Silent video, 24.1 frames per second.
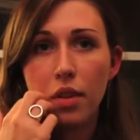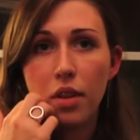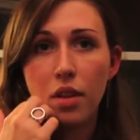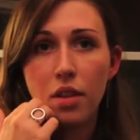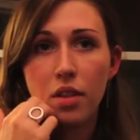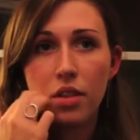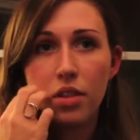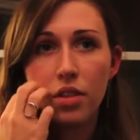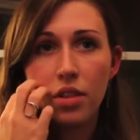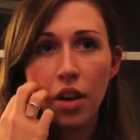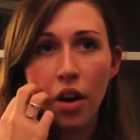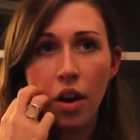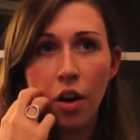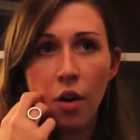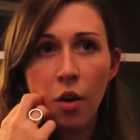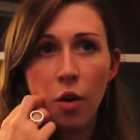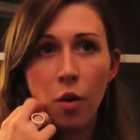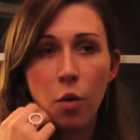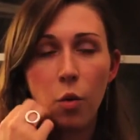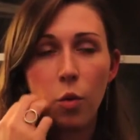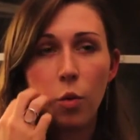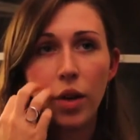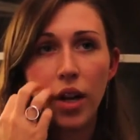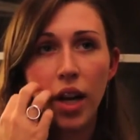
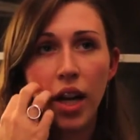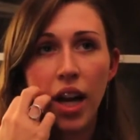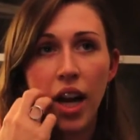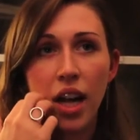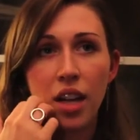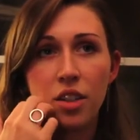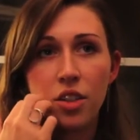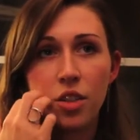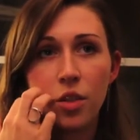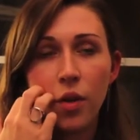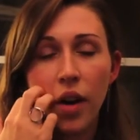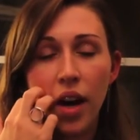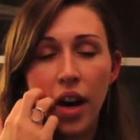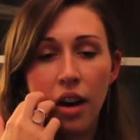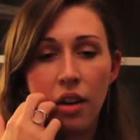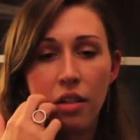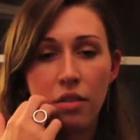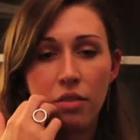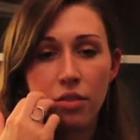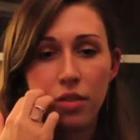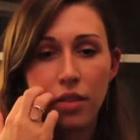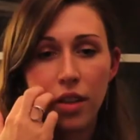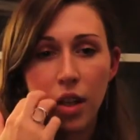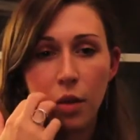So when I do
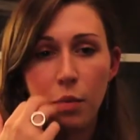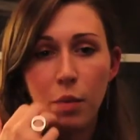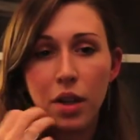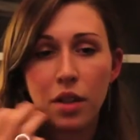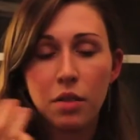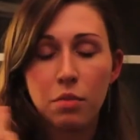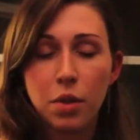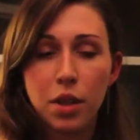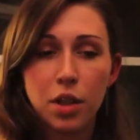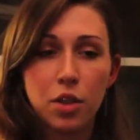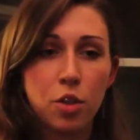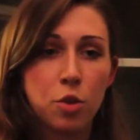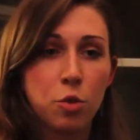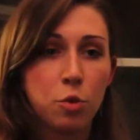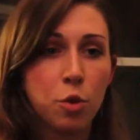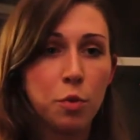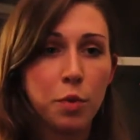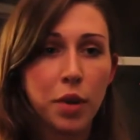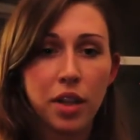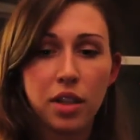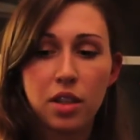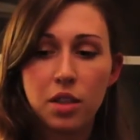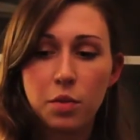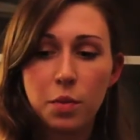have, like, my two
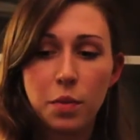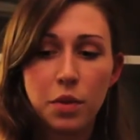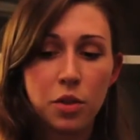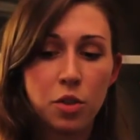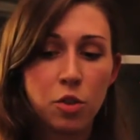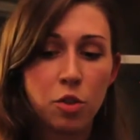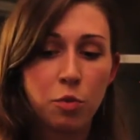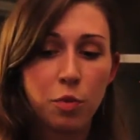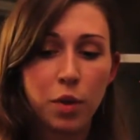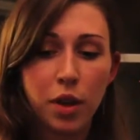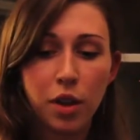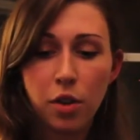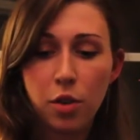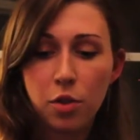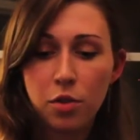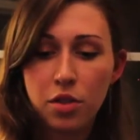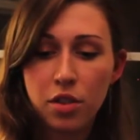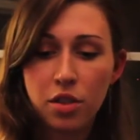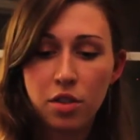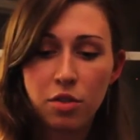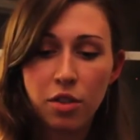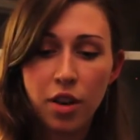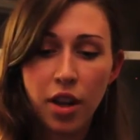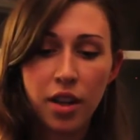roommates, two of my
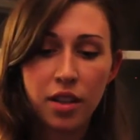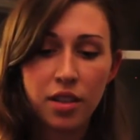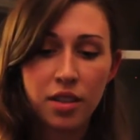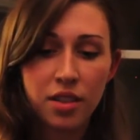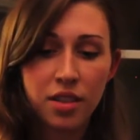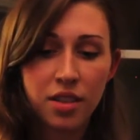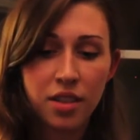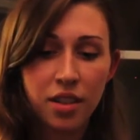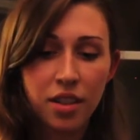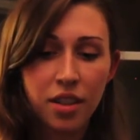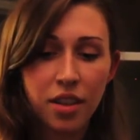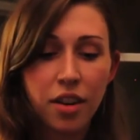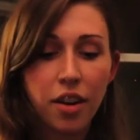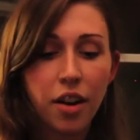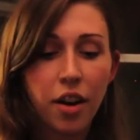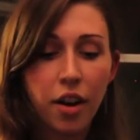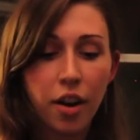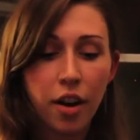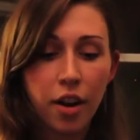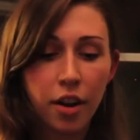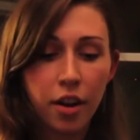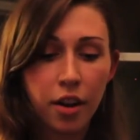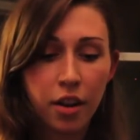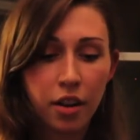closest friends
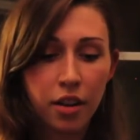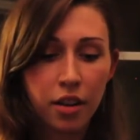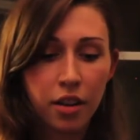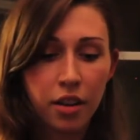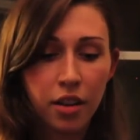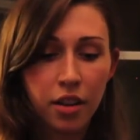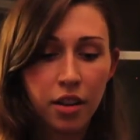are